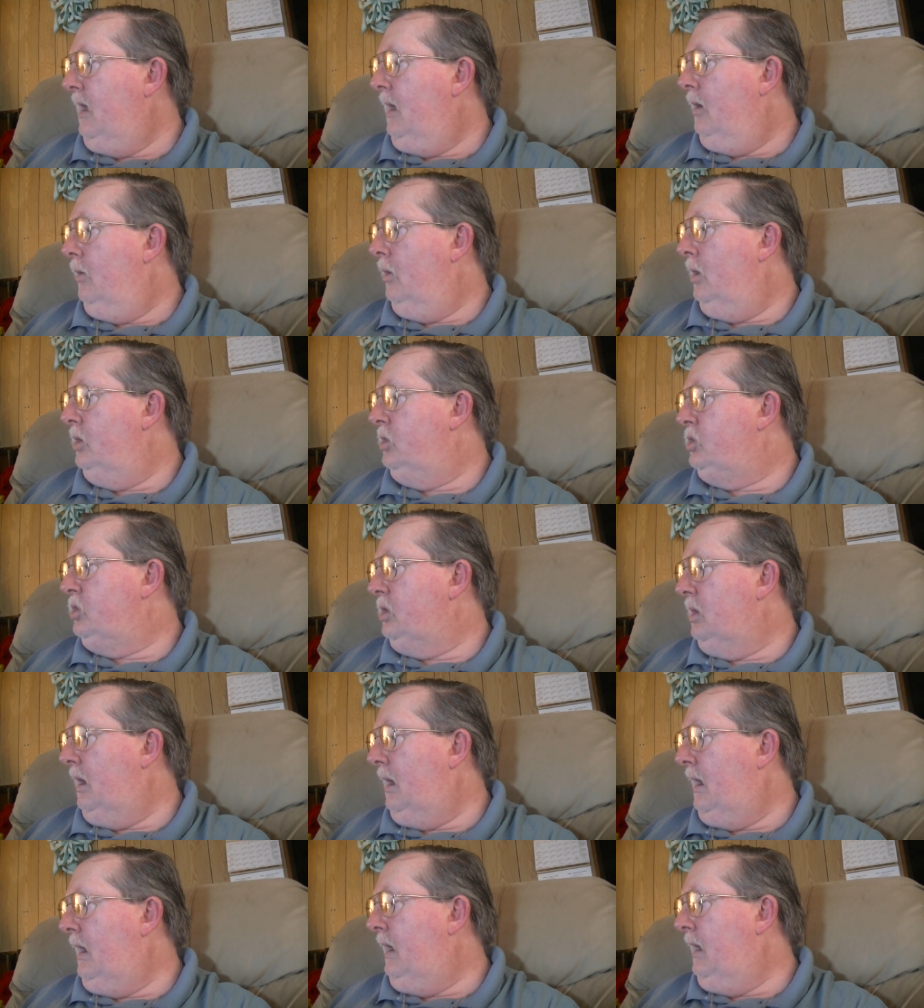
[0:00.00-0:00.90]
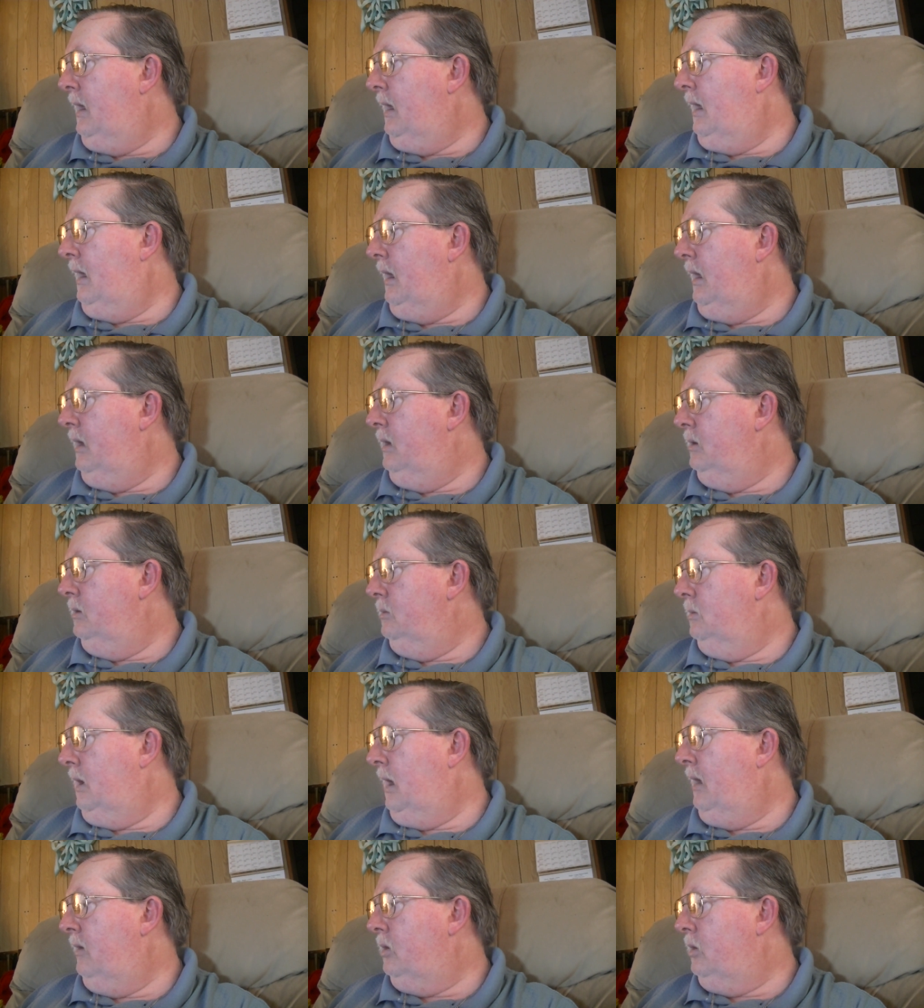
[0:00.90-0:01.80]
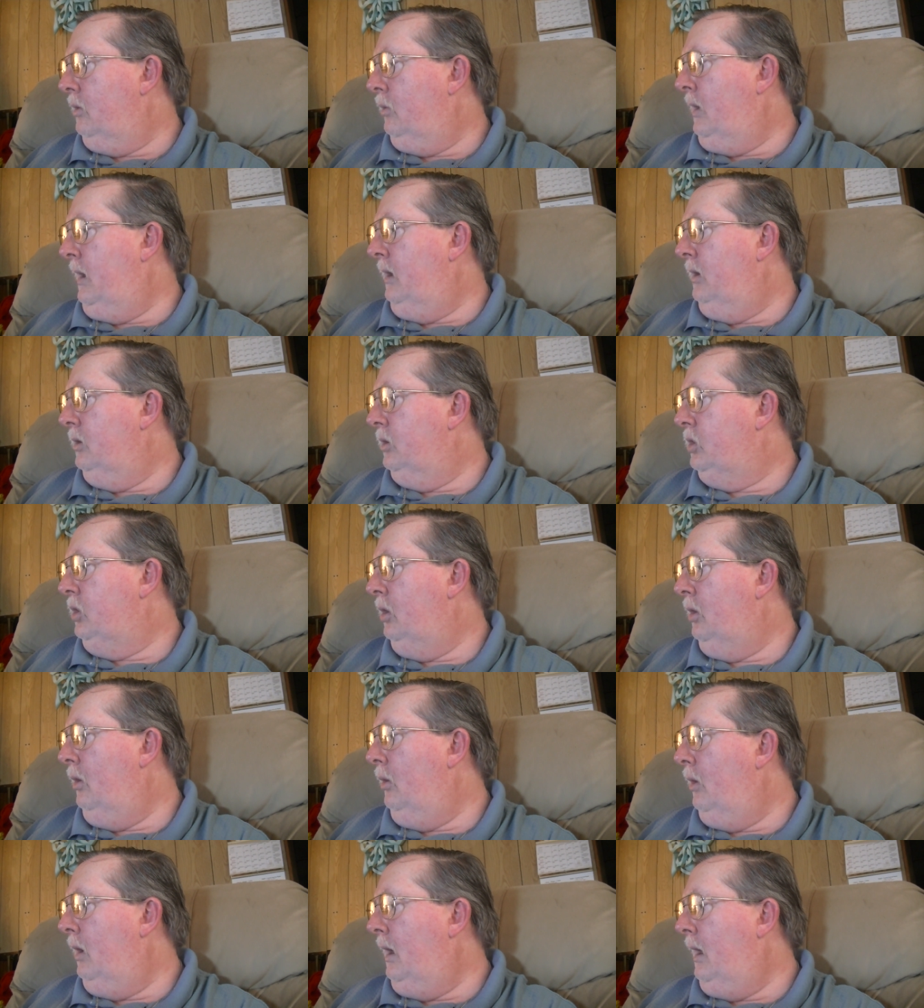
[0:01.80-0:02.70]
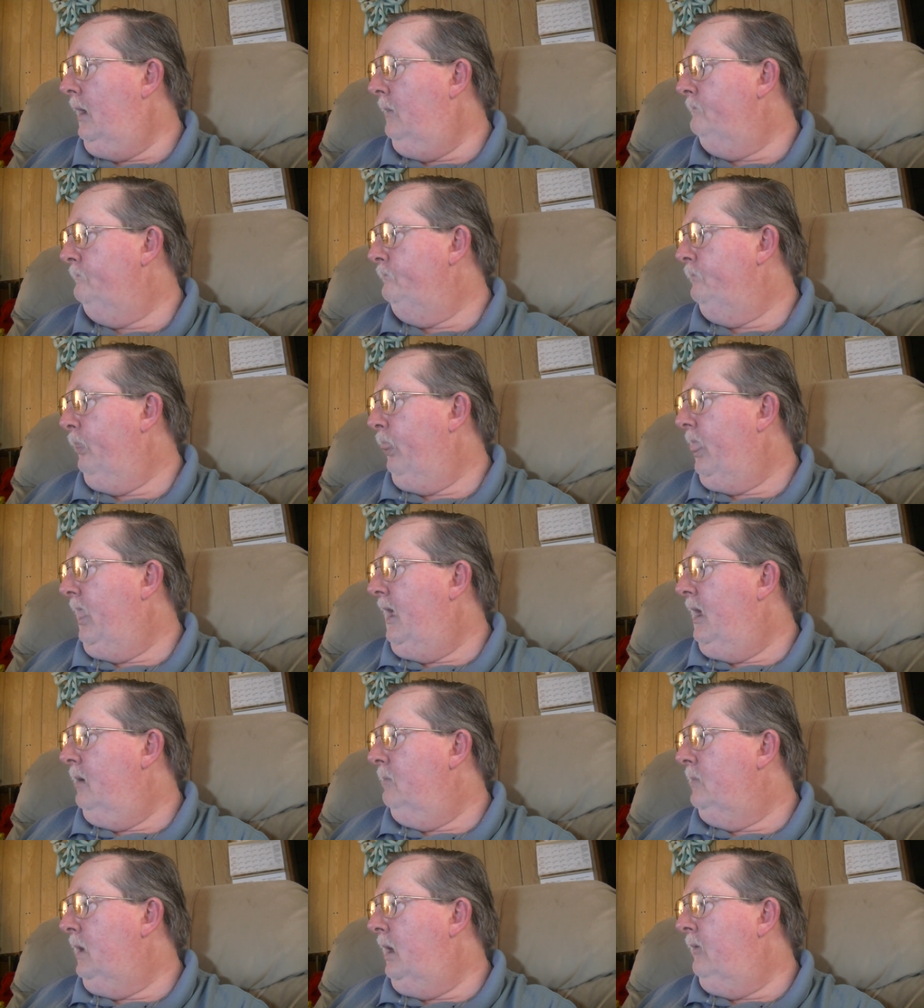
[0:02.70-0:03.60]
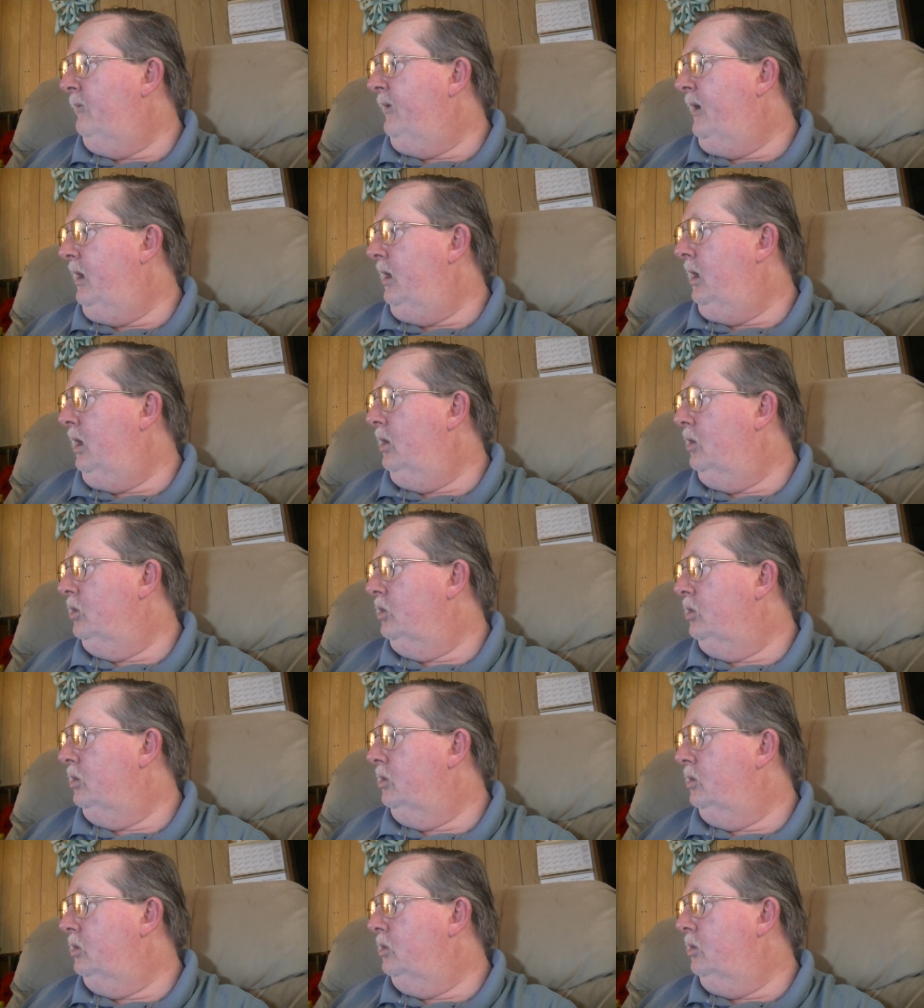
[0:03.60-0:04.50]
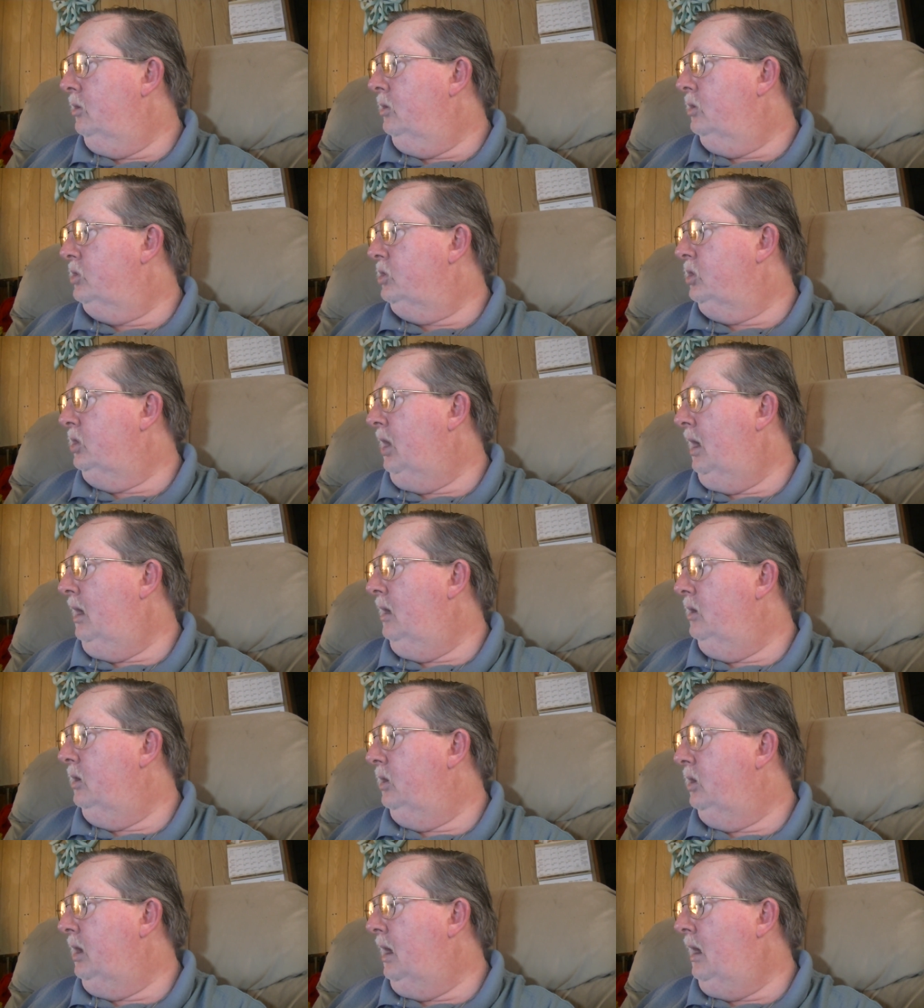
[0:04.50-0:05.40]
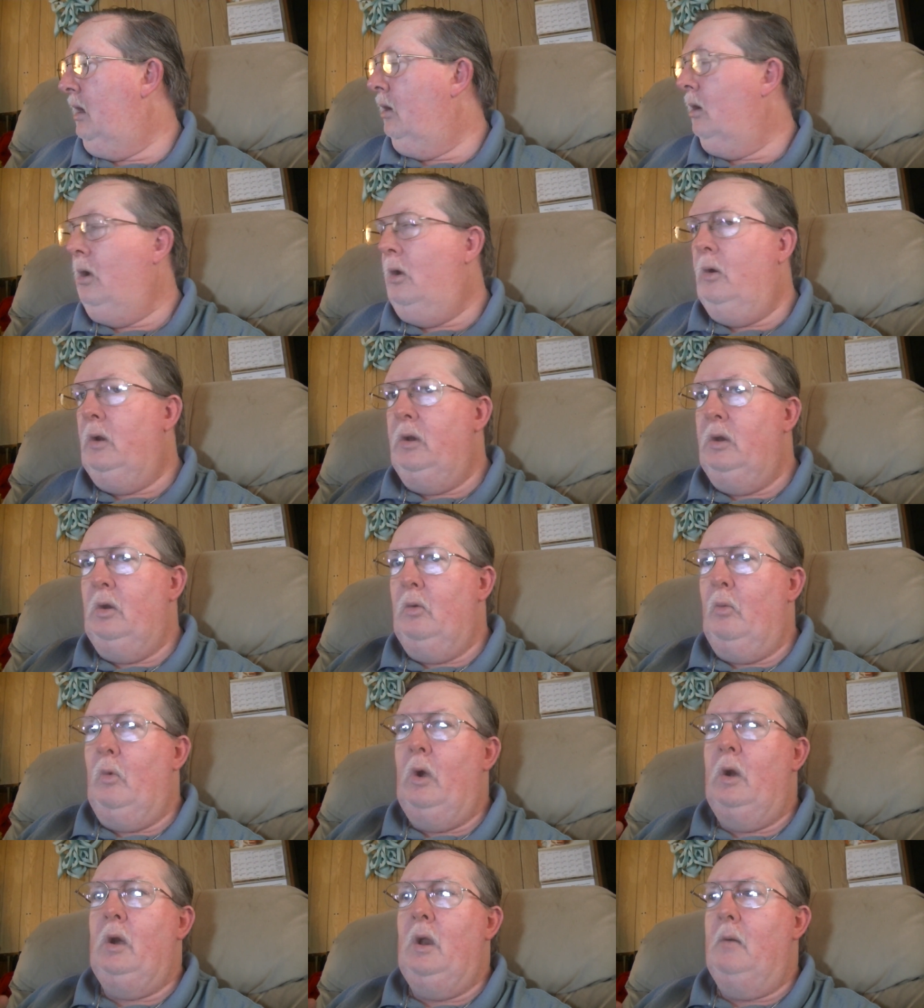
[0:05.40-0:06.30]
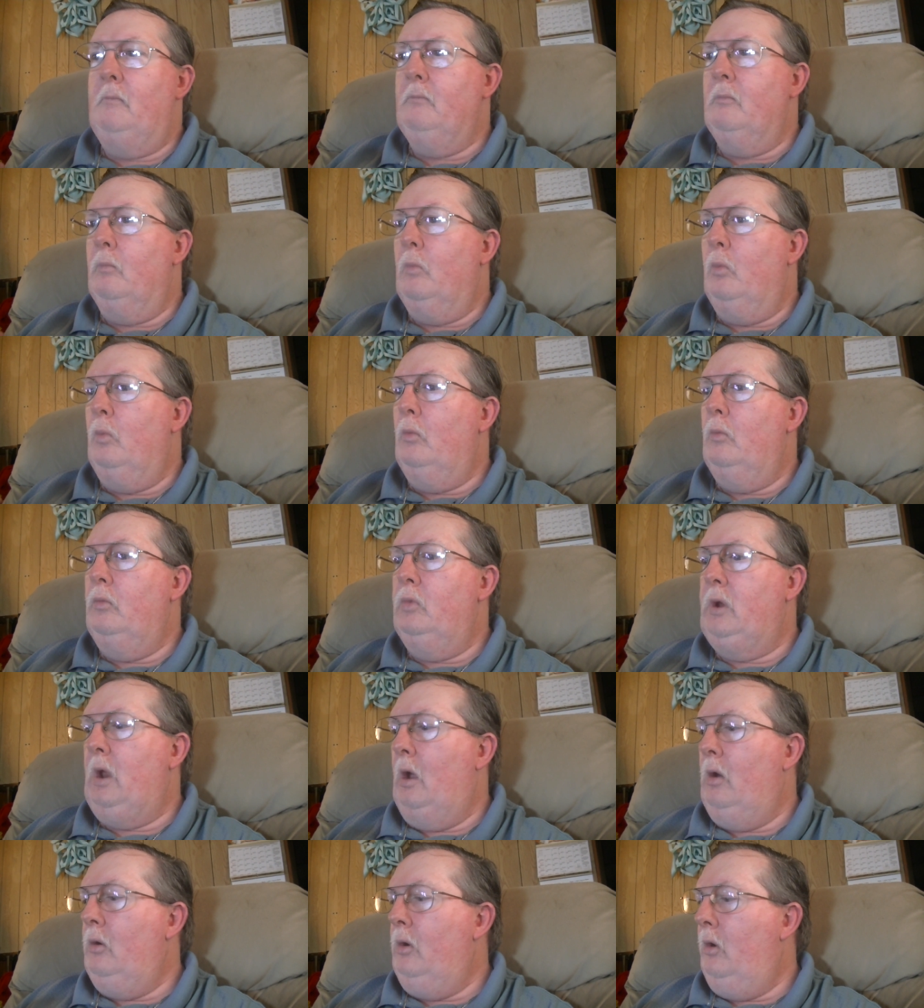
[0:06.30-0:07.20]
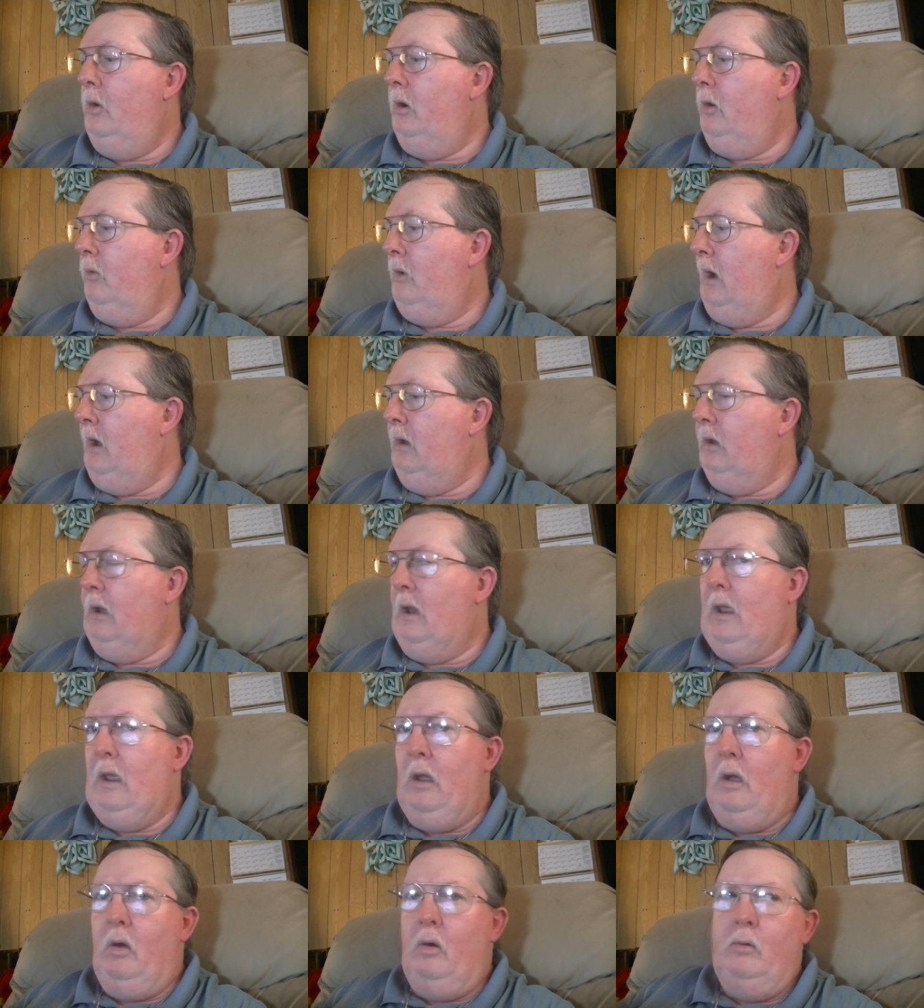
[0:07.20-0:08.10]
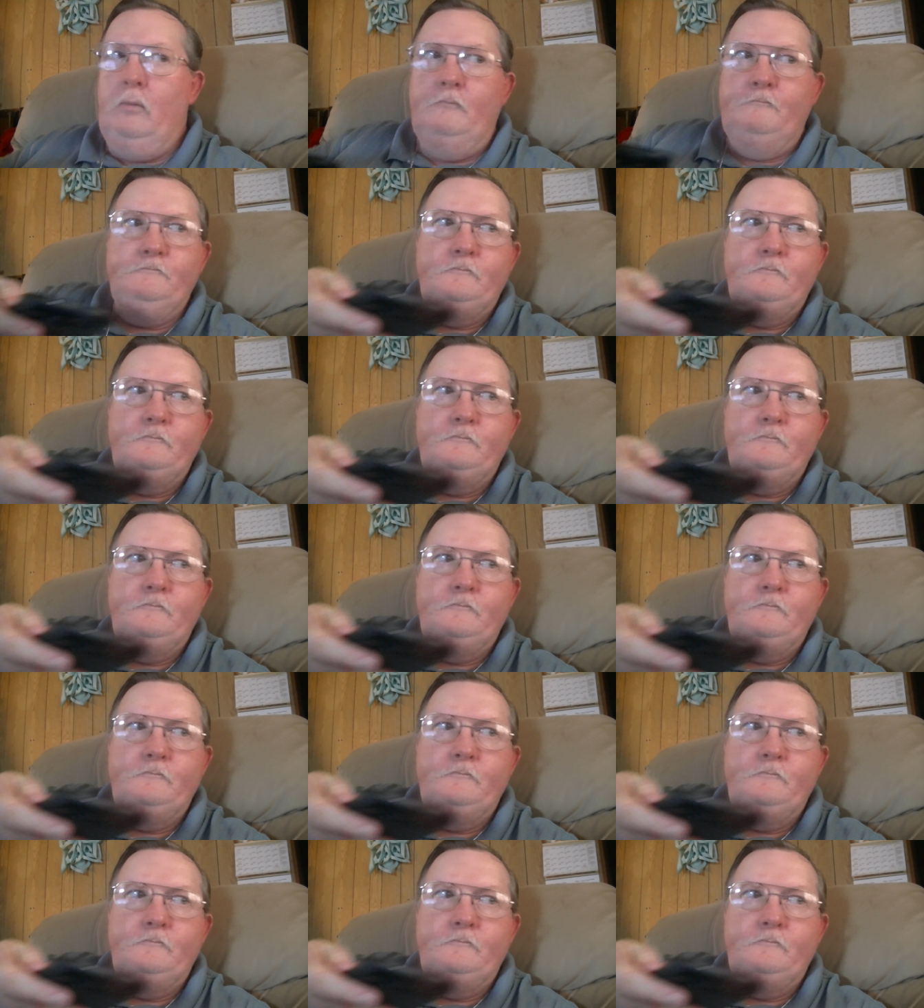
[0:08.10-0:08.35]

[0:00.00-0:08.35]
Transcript: Which I, I had to wait until uh, my video's done downloading the one I'm downloading right now.